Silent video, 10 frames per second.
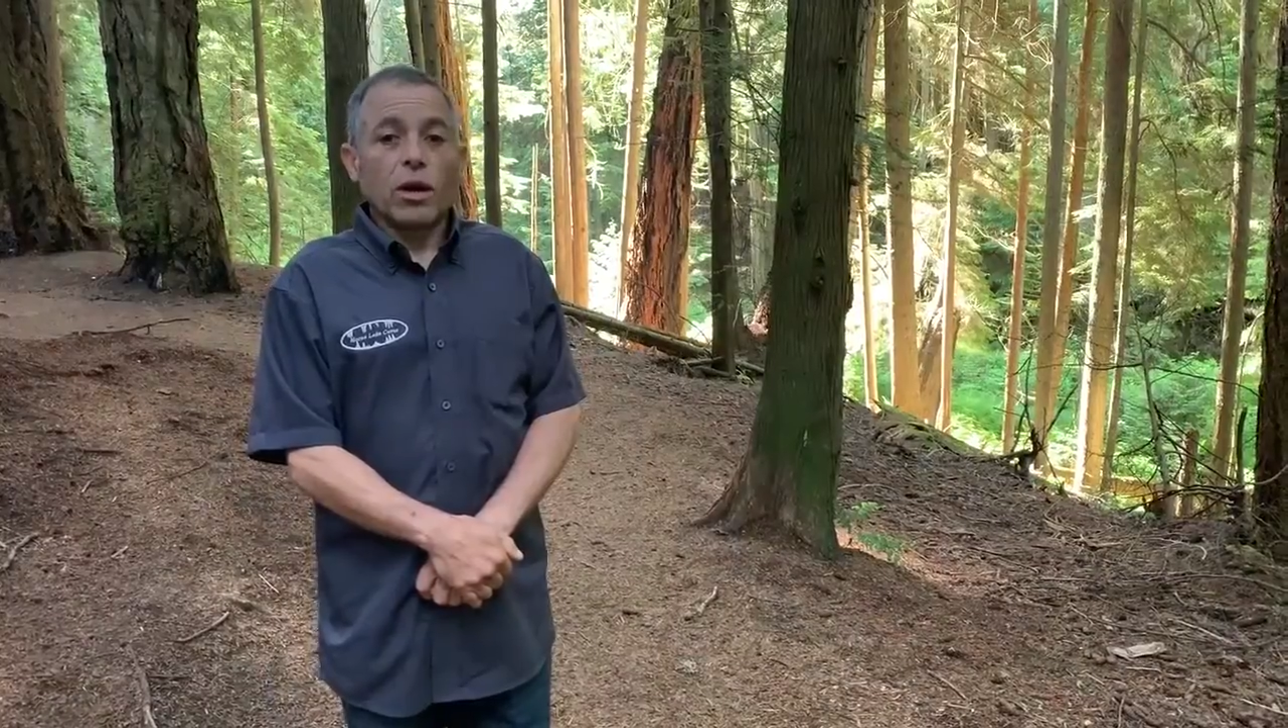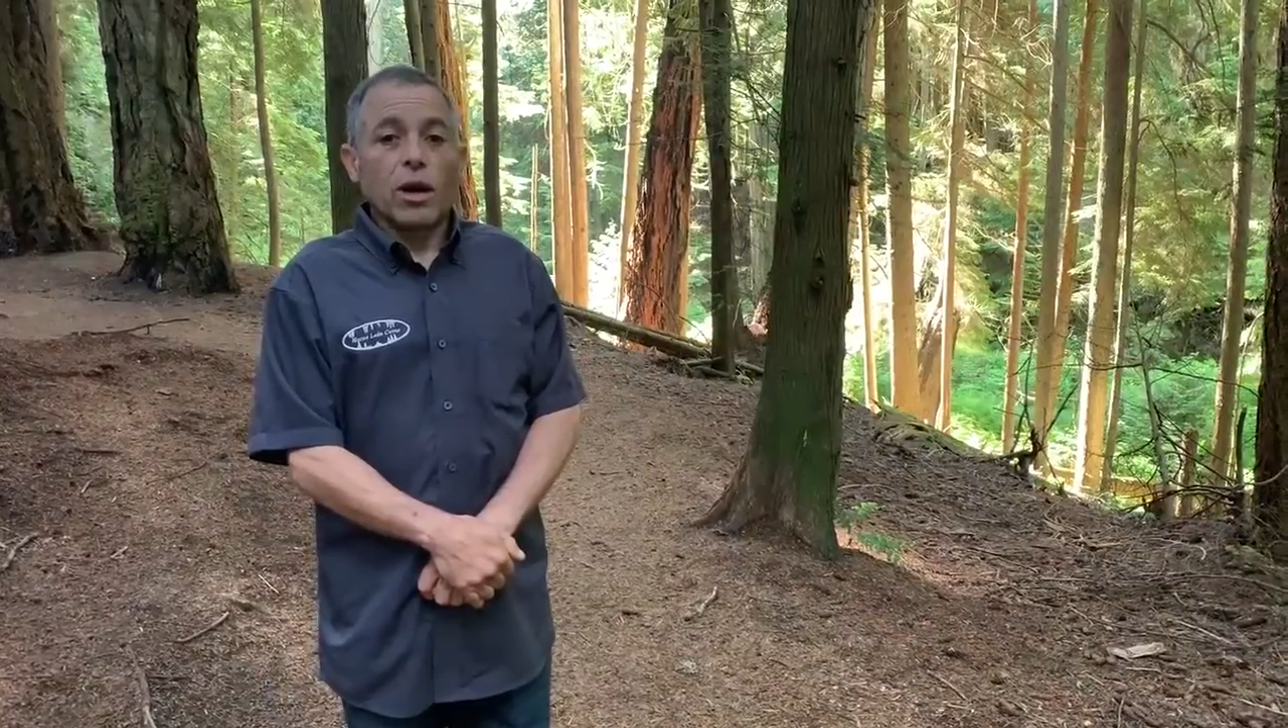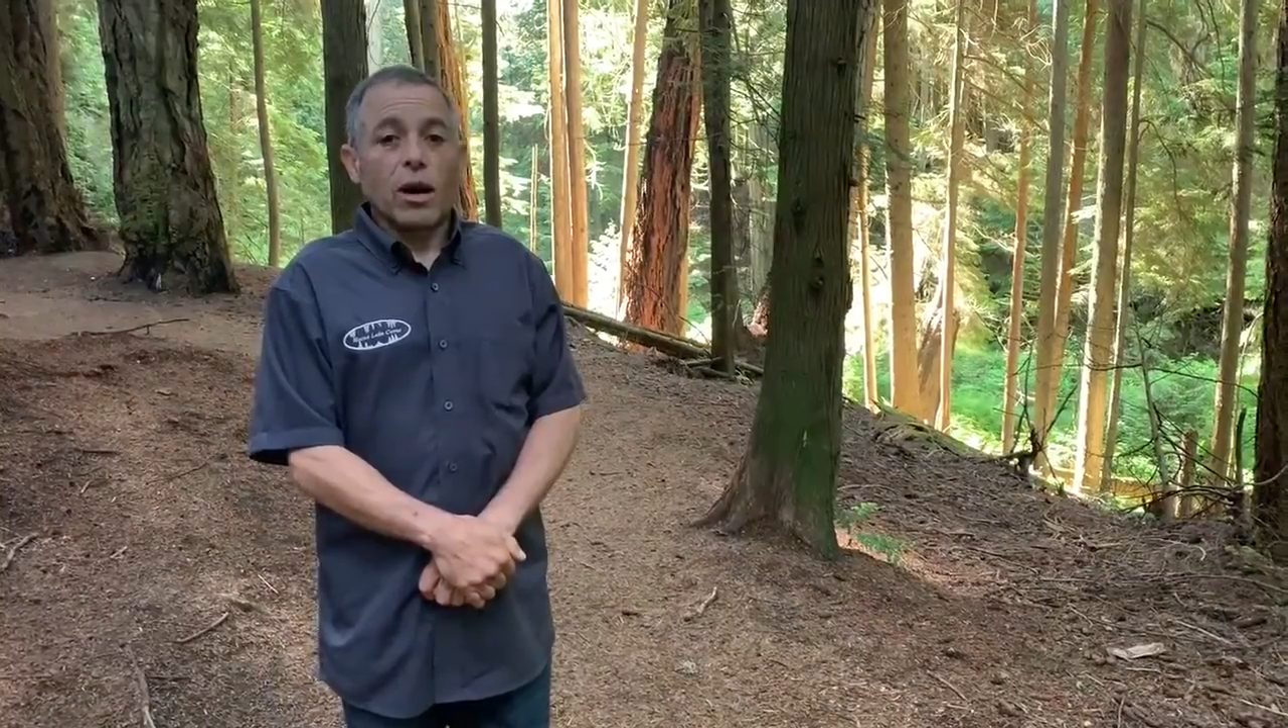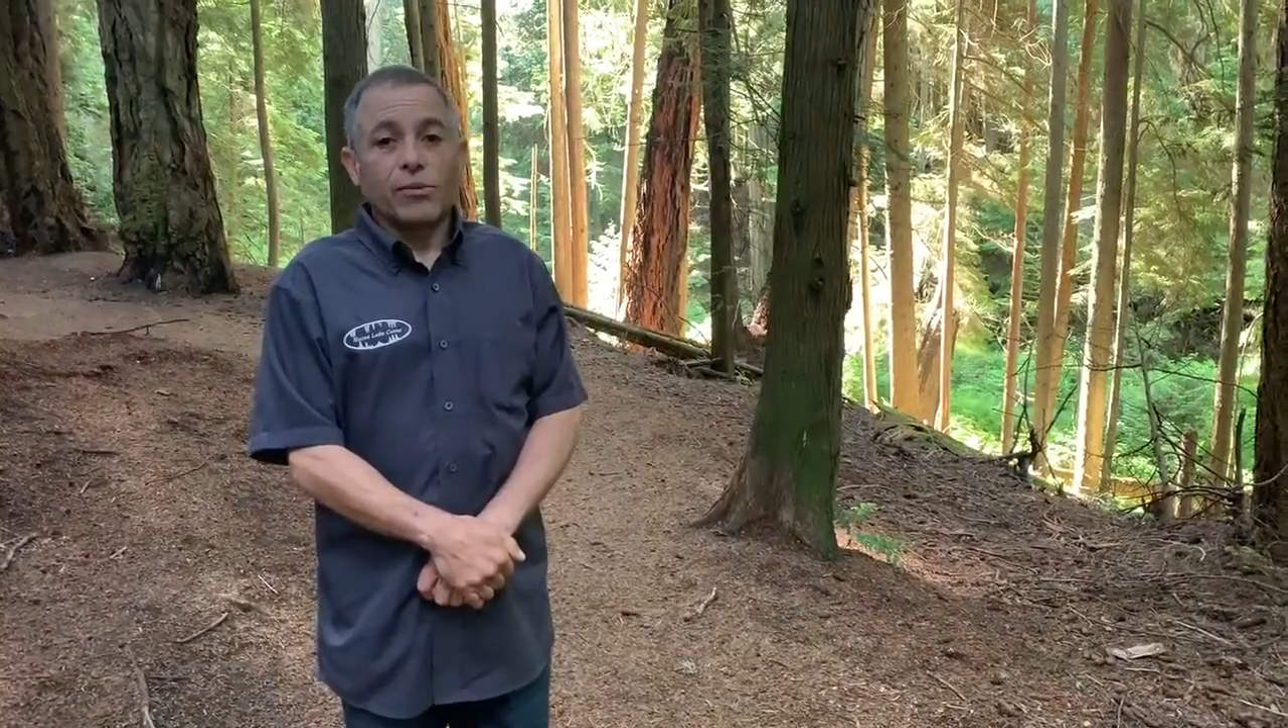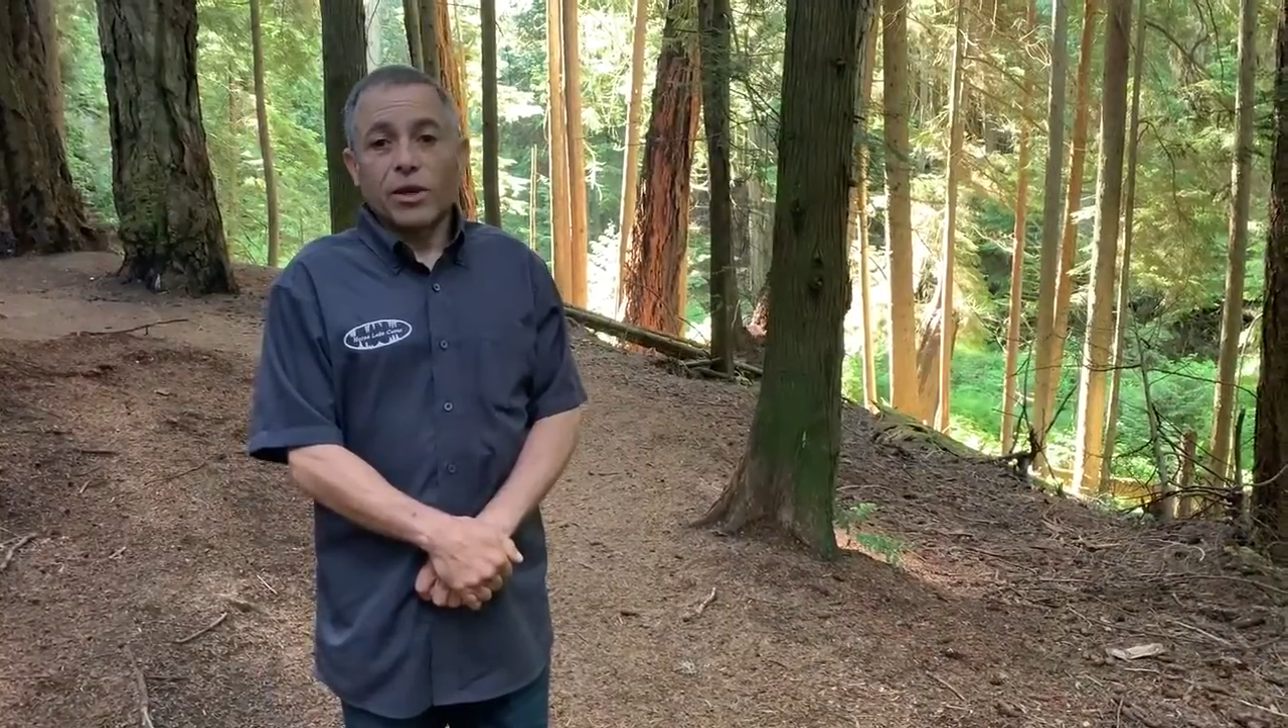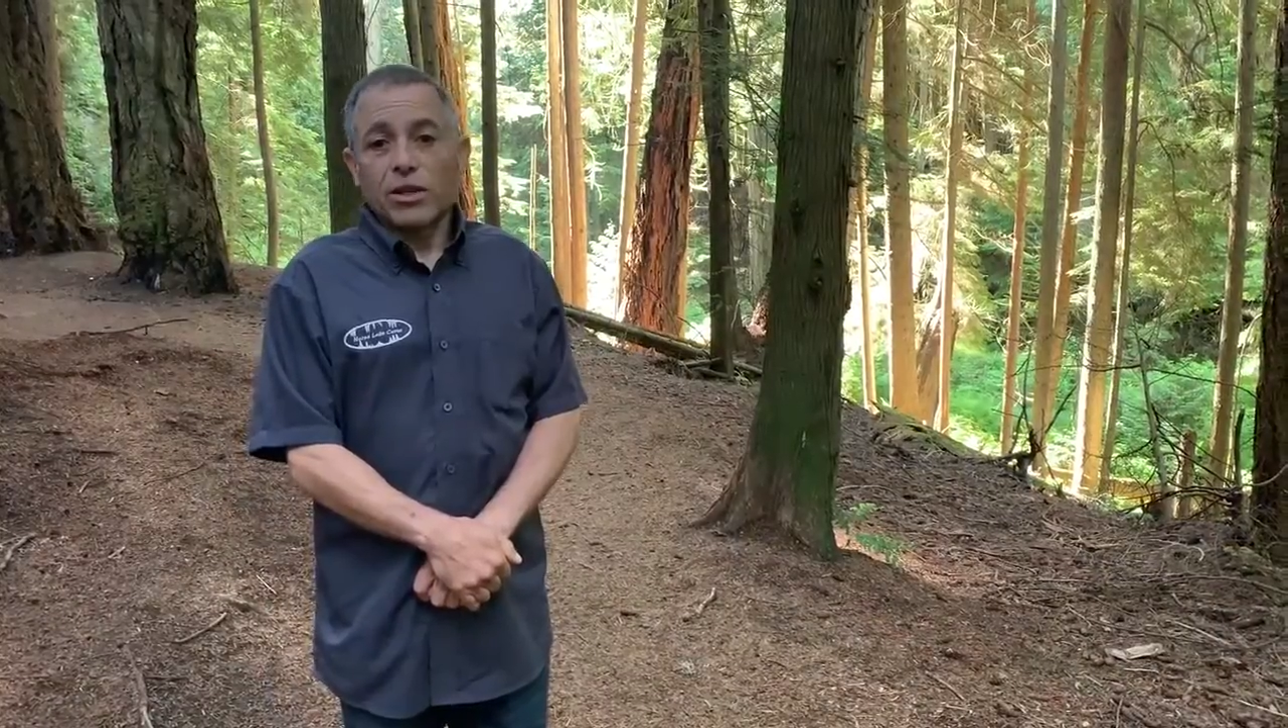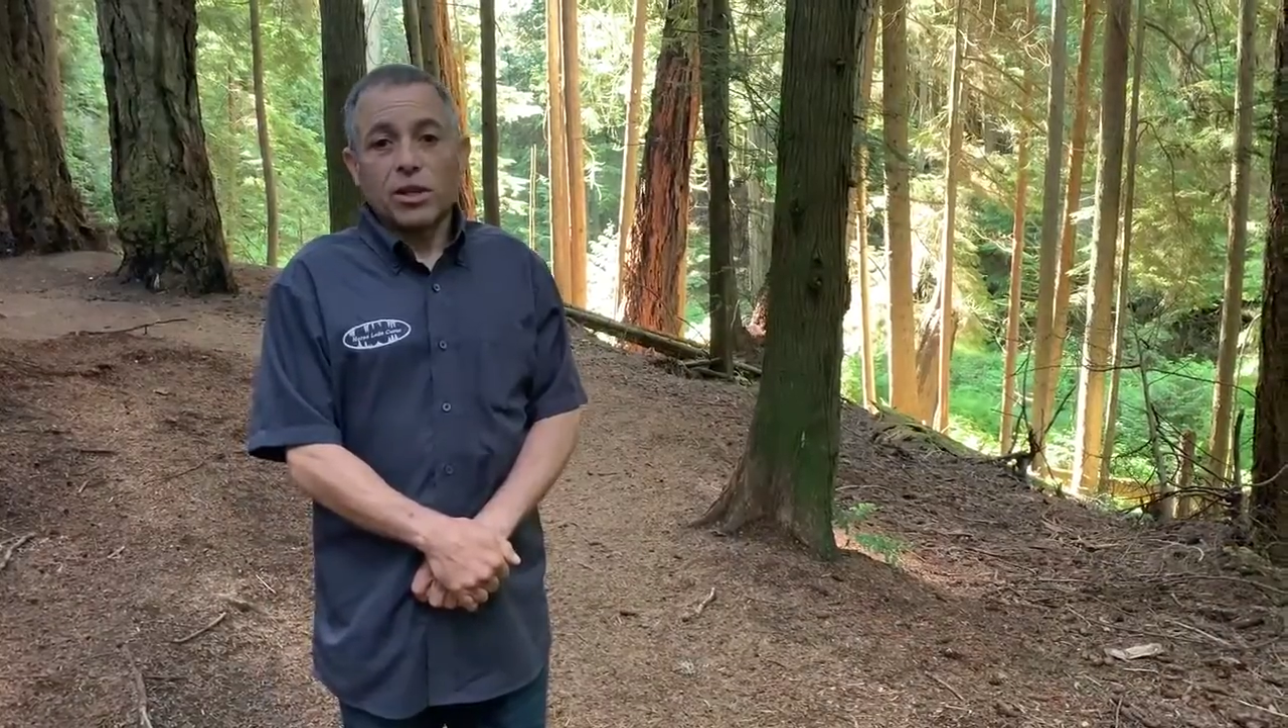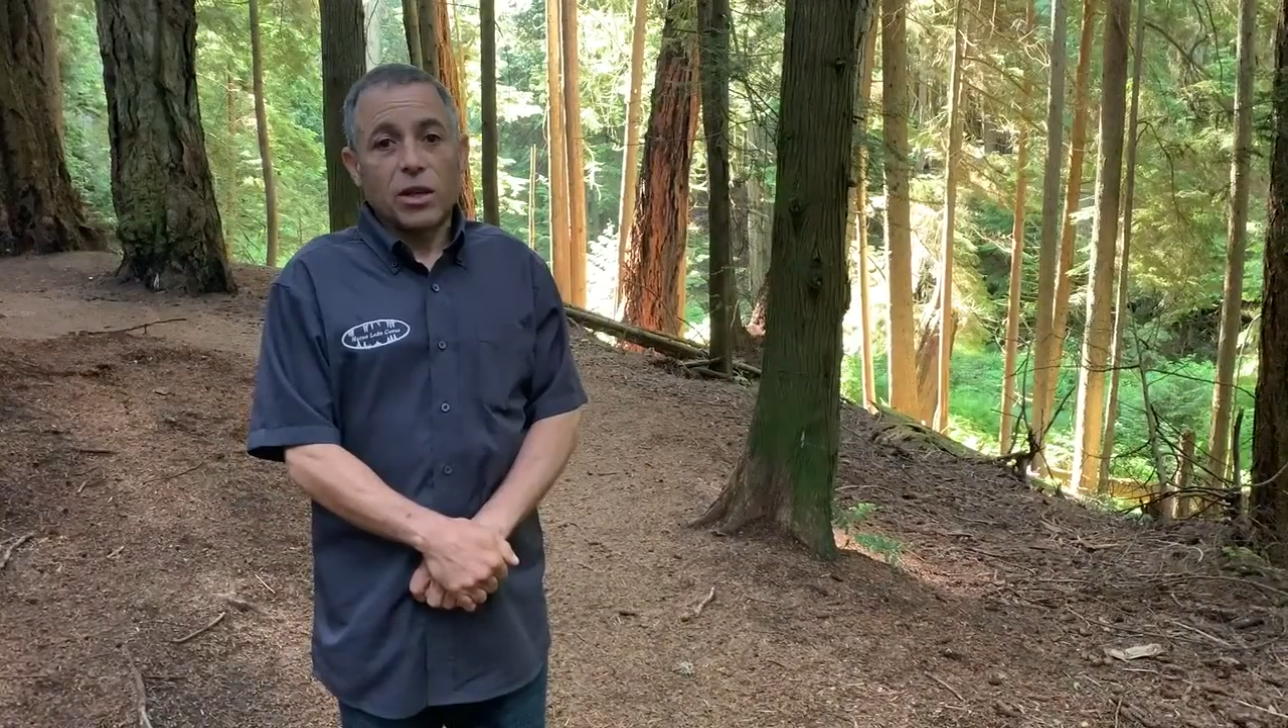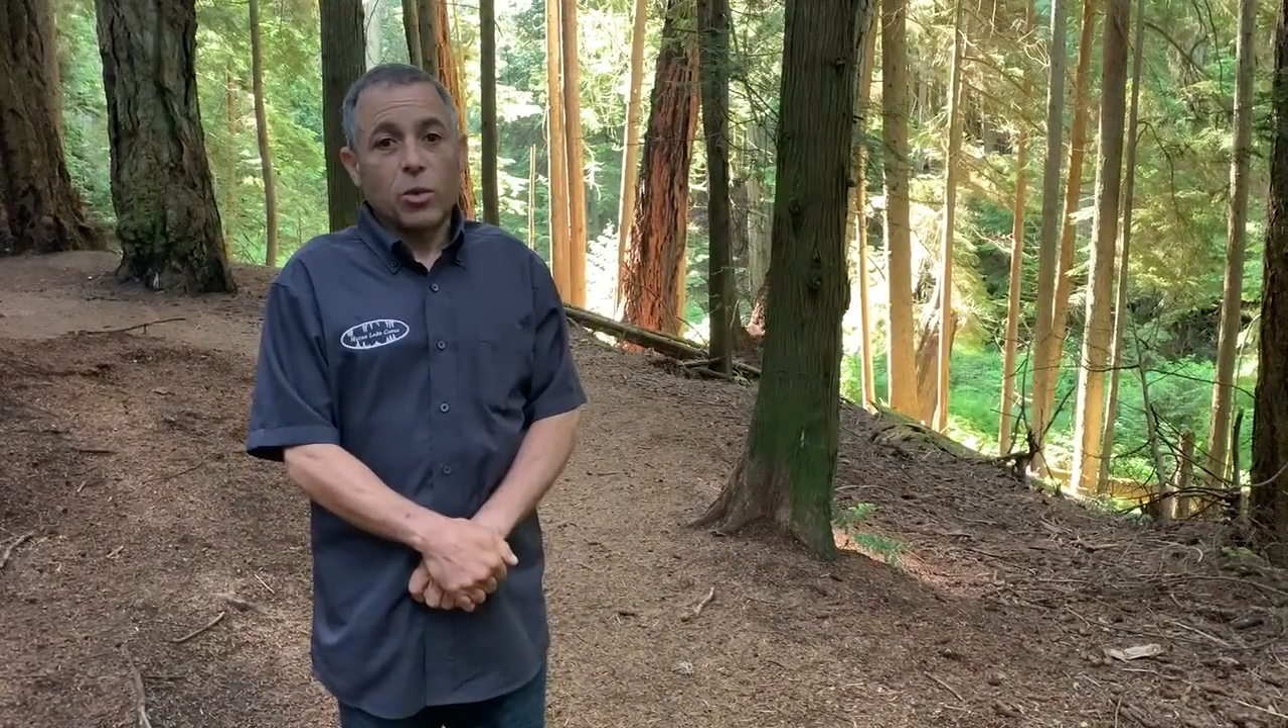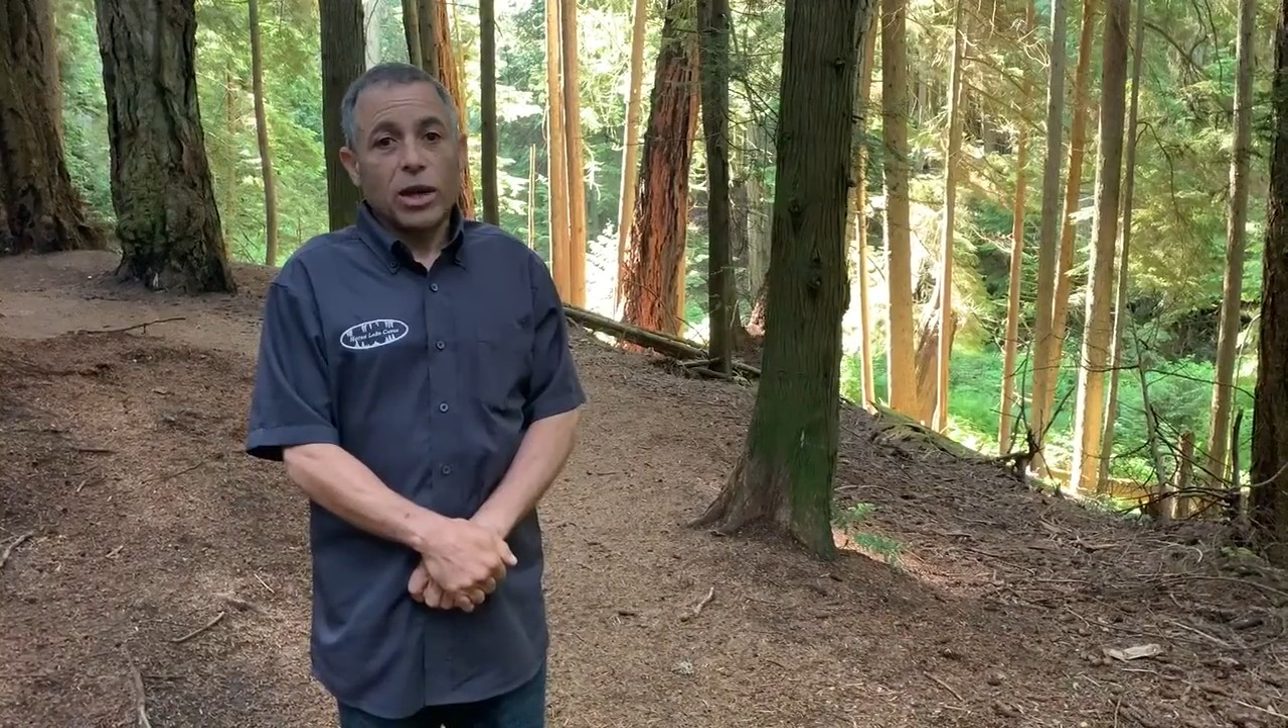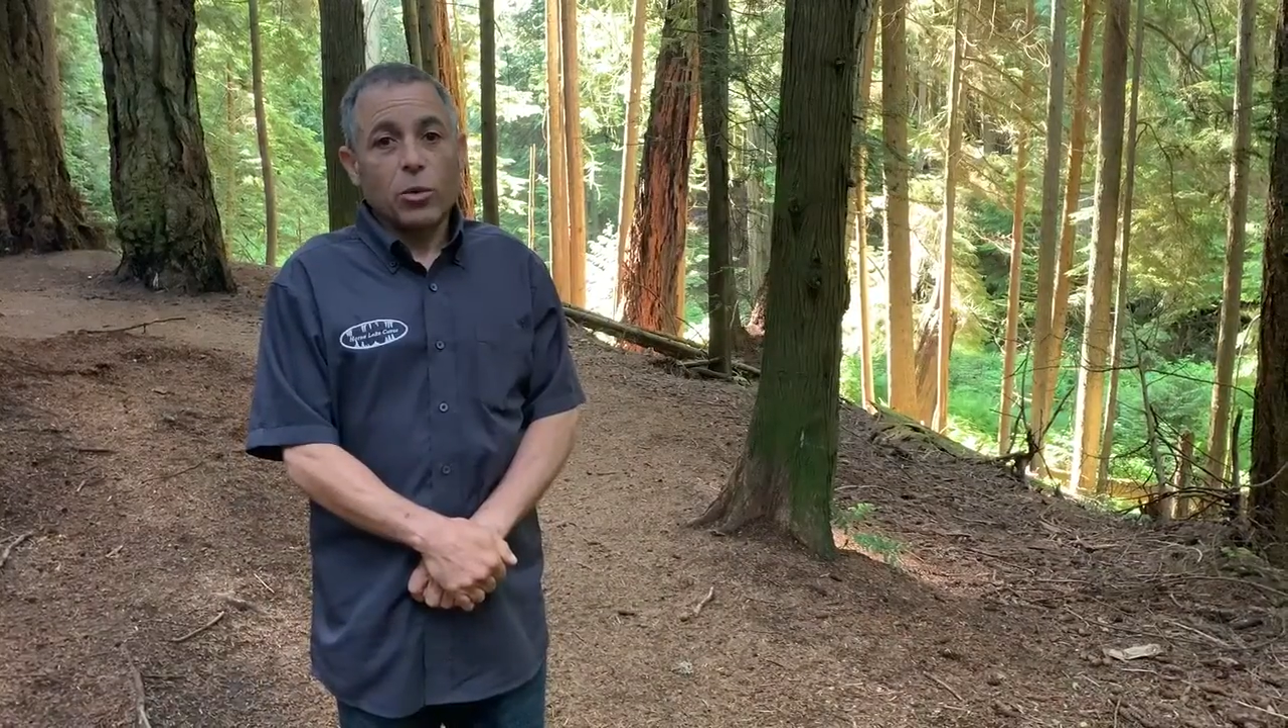obviously we